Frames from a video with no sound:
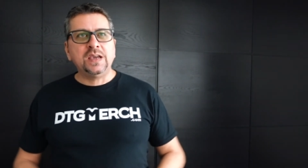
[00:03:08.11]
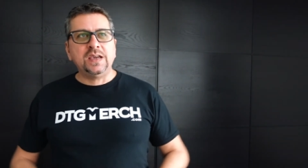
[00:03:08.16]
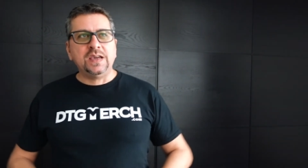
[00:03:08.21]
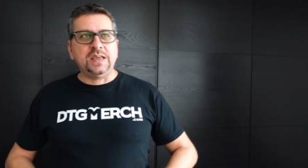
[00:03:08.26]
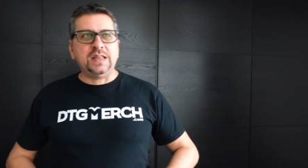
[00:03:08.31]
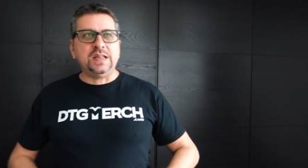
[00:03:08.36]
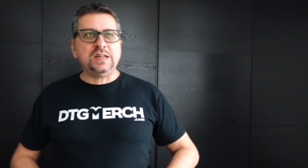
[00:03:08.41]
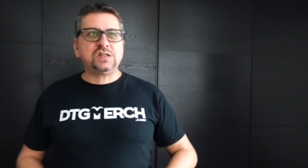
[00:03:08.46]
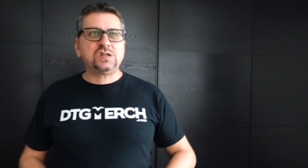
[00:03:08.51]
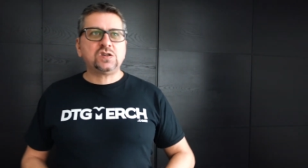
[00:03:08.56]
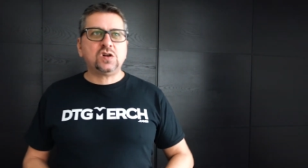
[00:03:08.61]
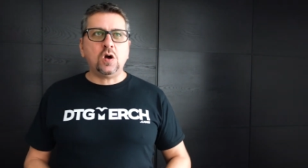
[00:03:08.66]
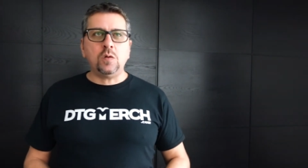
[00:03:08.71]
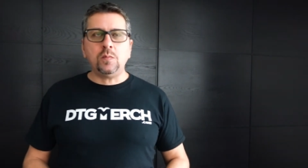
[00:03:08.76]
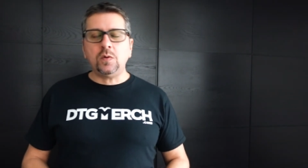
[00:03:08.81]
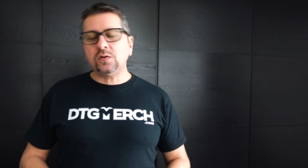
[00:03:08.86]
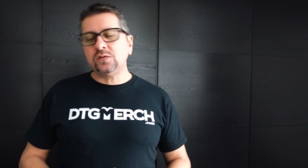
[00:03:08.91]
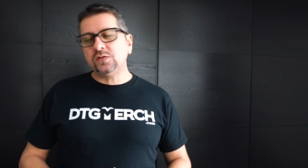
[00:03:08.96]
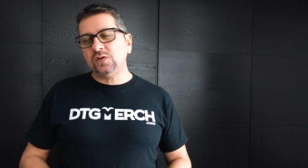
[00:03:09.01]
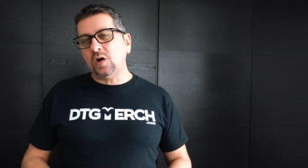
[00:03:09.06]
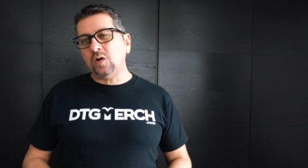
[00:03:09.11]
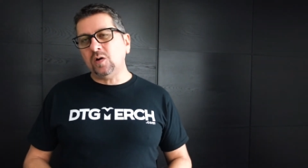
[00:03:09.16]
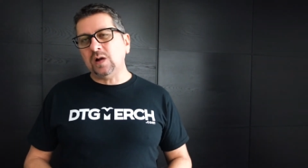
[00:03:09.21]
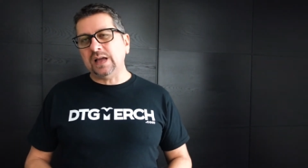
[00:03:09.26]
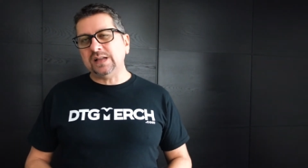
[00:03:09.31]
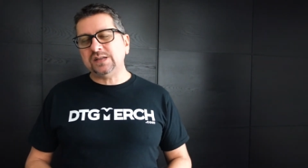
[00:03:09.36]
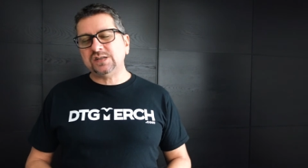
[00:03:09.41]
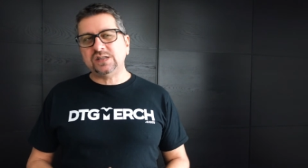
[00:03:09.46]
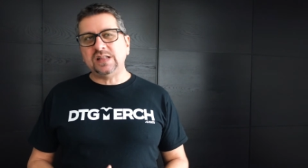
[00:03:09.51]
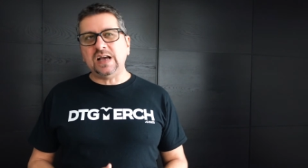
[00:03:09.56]
It is common
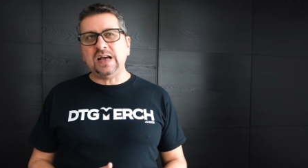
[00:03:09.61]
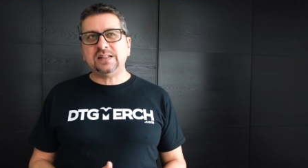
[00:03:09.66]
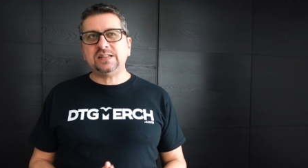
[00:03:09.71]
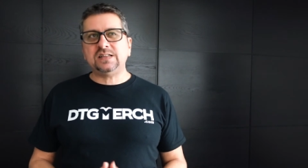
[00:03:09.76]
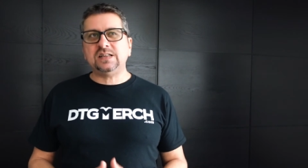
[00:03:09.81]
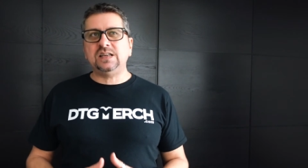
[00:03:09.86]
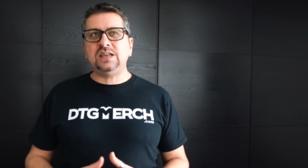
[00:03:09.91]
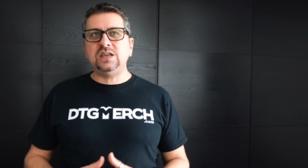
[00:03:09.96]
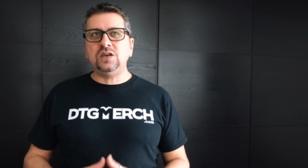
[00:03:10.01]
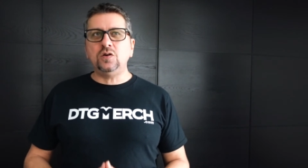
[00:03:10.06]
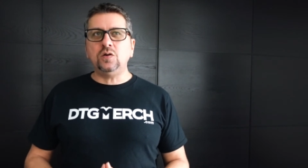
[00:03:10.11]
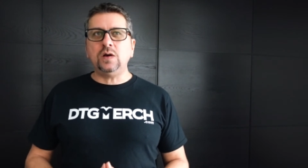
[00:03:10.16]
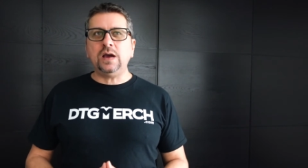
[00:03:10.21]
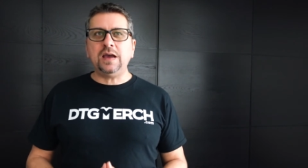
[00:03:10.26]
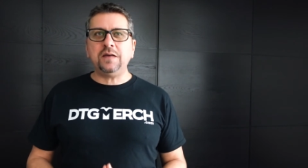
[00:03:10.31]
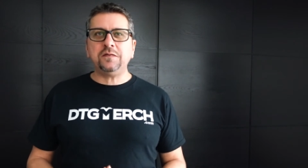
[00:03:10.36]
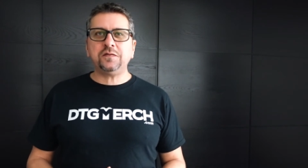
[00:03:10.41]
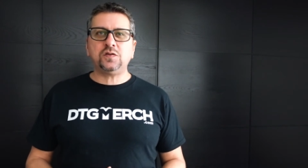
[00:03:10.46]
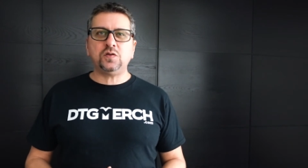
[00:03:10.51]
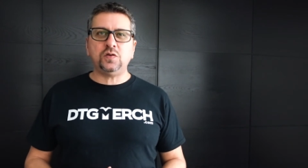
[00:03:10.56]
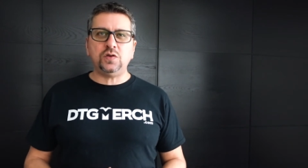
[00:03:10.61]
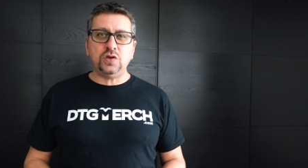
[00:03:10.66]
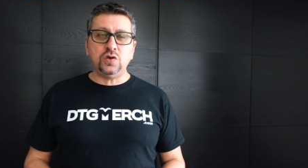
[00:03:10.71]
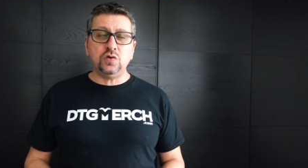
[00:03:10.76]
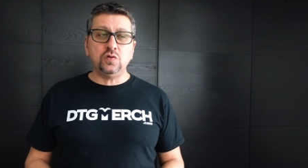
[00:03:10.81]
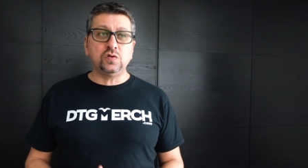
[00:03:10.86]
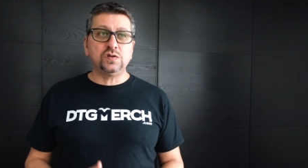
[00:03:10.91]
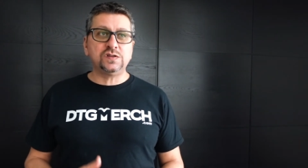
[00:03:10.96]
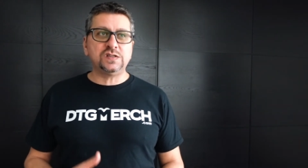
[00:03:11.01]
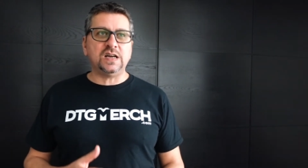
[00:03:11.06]
knowledge that you have to
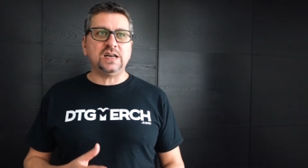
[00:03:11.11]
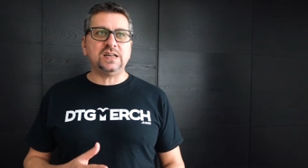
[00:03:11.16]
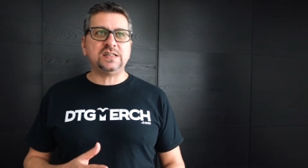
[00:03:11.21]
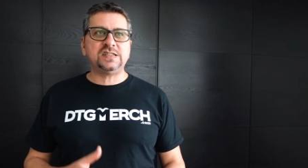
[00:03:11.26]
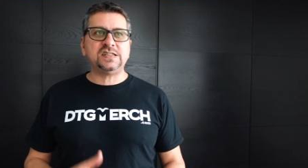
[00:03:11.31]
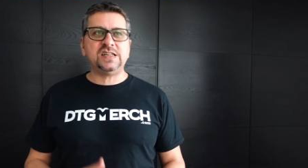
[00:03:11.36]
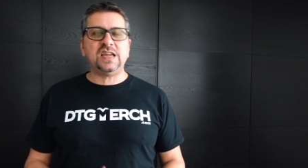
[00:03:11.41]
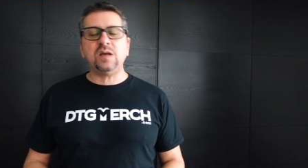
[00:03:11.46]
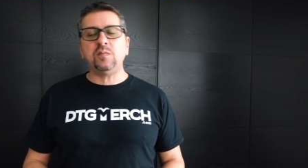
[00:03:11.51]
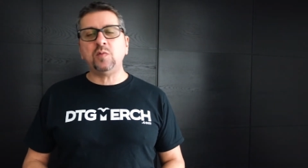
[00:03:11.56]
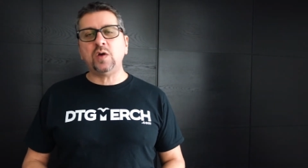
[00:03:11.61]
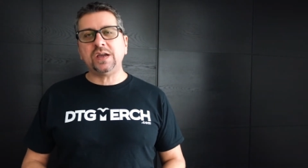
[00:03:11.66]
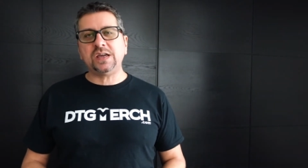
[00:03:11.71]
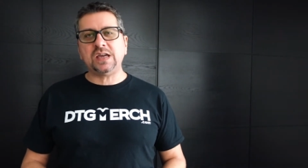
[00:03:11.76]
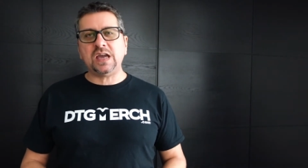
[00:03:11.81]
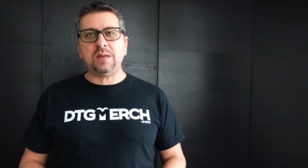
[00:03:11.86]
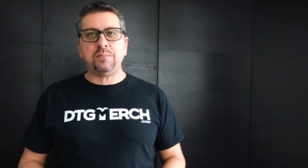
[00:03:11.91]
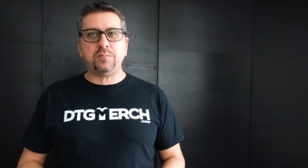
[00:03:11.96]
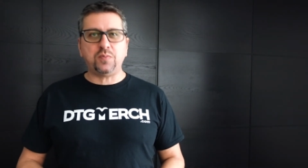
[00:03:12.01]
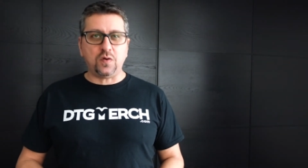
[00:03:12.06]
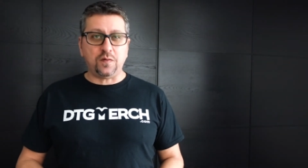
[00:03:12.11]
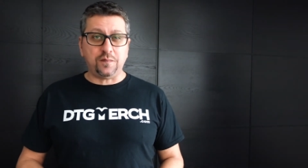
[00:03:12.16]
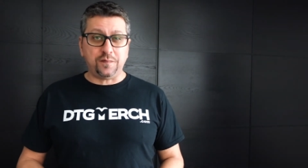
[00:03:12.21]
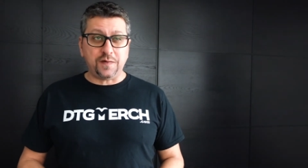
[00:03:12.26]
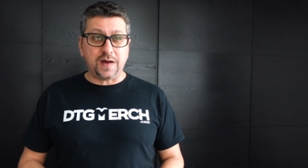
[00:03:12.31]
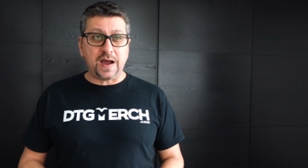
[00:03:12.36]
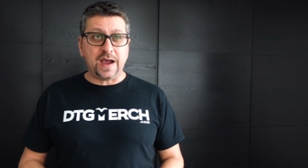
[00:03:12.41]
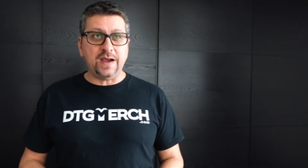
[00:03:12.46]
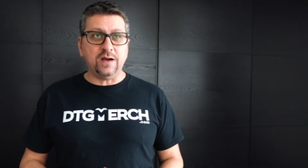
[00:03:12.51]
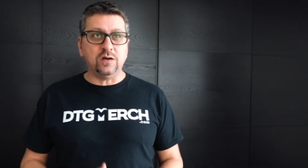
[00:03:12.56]
use a C M Y K
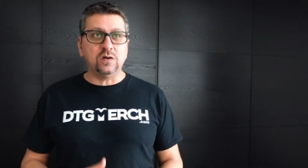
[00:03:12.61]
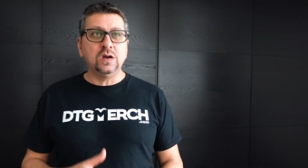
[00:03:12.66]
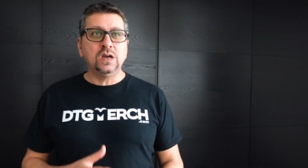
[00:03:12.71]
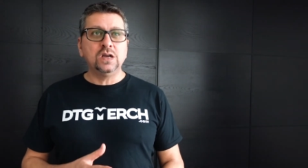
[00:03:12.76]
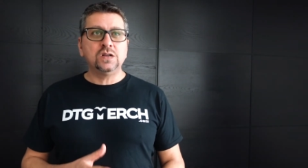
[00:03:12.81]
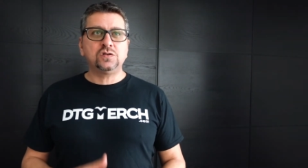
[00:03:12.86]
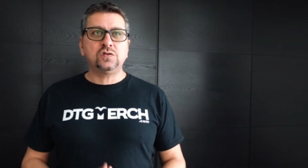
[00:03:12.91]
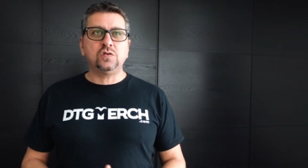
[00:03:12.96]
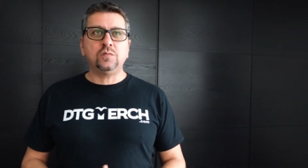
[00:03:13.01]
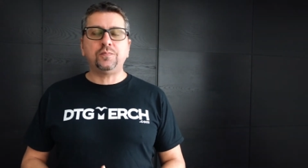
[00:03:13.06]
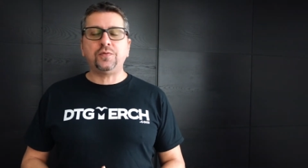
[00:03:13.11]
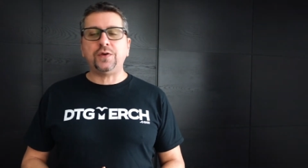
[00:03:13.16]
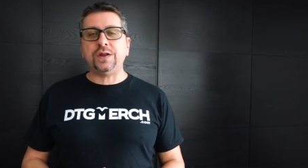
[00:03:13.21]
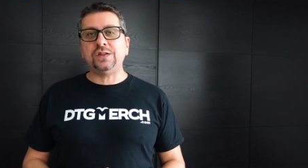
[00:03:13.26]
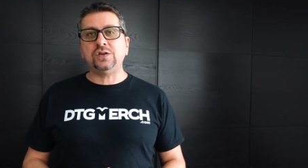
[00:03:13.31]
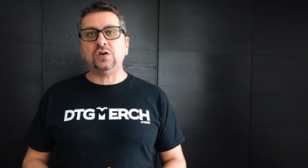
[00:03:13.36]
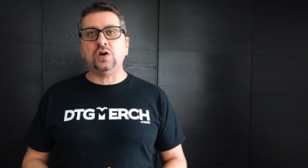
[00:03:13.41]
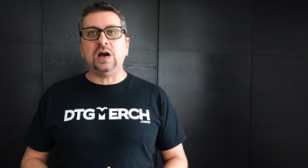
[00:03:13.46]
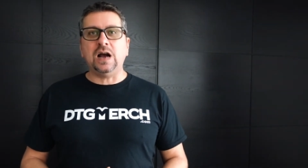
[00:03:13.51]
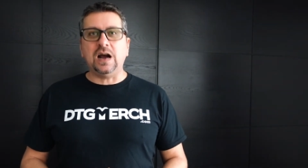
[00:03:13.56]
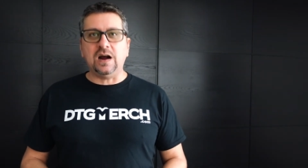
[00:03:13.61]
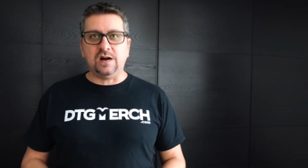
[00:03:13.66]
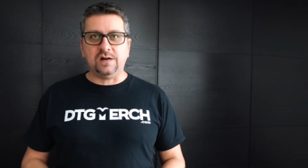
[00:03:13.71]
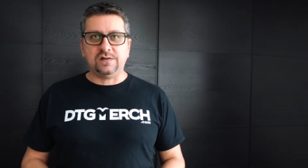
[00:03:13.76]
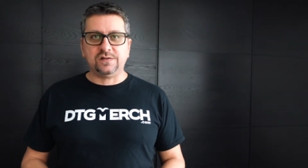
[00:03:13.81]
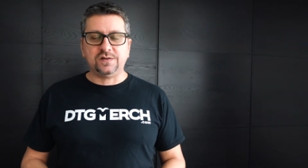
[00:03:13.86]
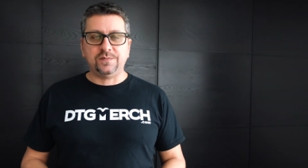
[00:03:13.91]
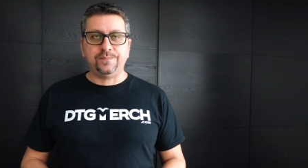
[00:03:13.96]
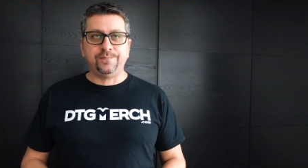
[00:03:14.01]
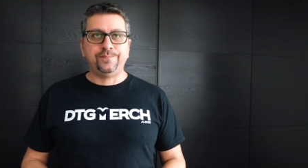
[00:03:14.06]
profile to print your
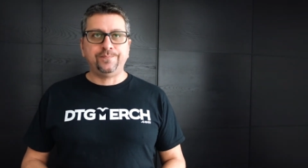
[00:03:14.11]
art.